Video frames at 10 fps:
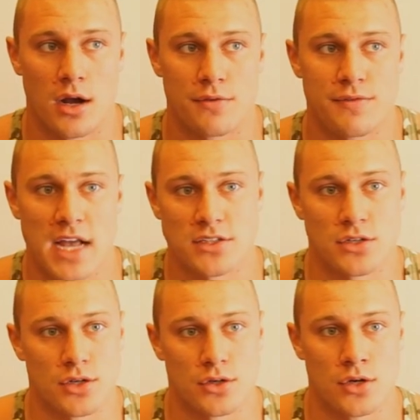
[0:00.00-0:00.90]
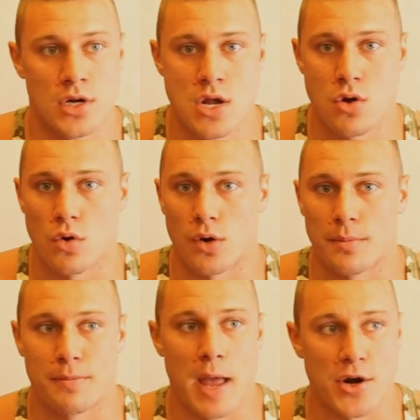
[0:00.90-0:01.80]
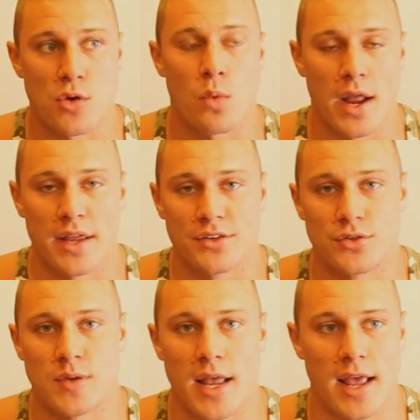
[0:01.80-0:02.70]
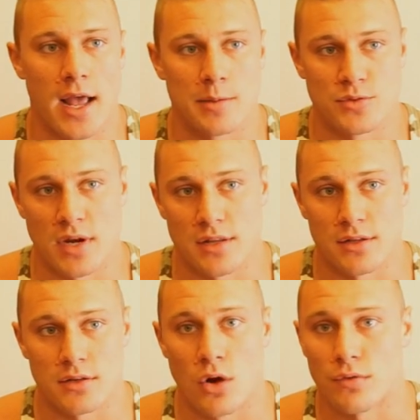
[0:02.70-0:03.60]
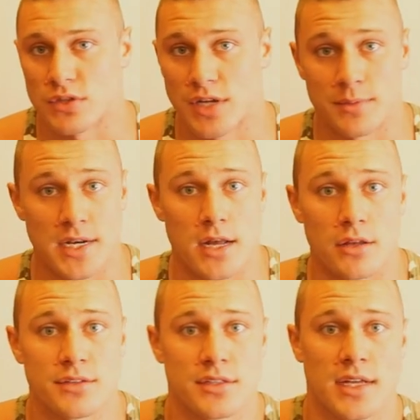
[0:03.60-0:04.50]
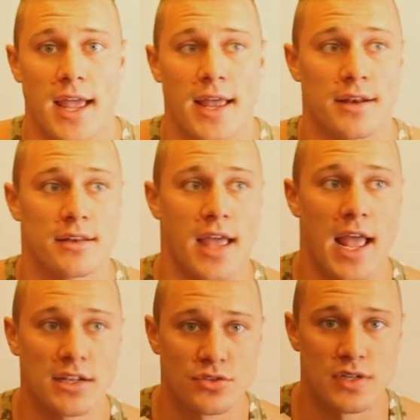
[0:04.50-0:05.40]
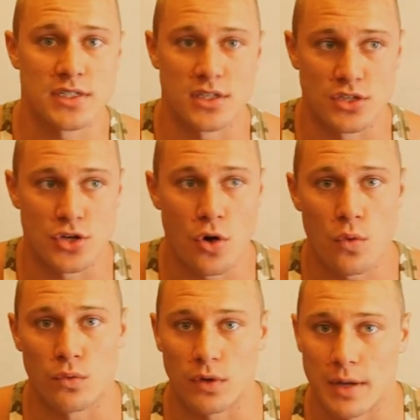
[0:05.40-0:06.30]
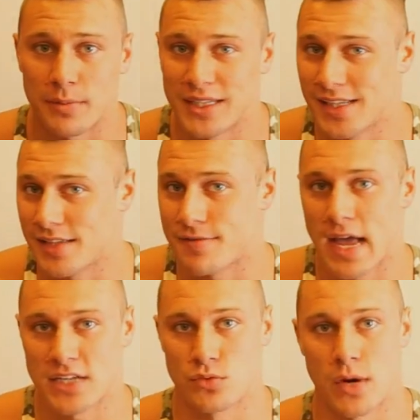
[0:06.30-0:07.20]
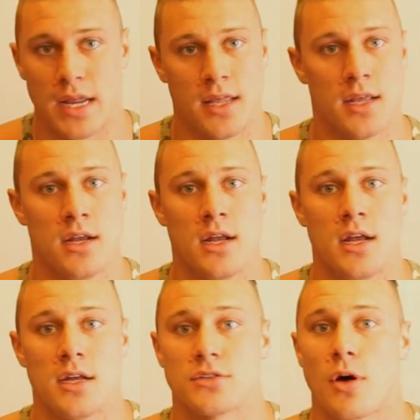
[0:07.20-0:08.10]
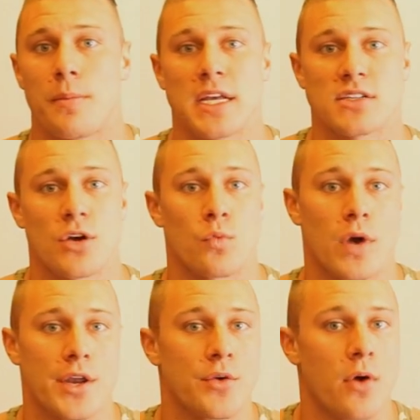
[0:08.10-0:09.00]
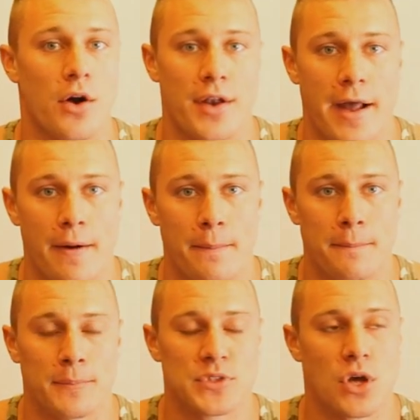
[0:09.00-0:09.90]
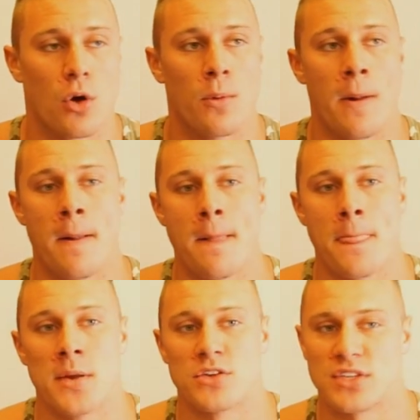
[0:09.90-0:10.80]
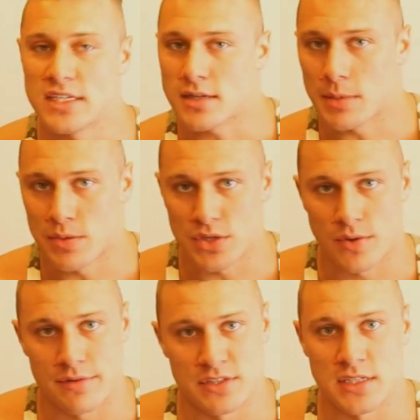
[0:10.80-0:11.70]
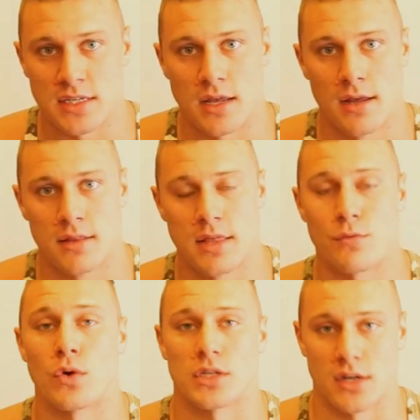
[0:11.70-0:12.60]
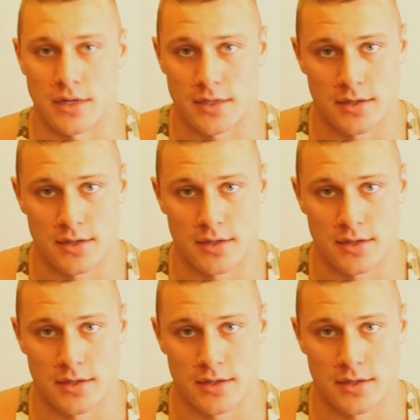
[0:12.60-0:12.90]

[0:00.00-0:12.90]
faster or better way to get abs rather than over something else? And the answer is there's no completely fast way. It's all based on where you are now. So you see somebody with a great physique, they've worked on it.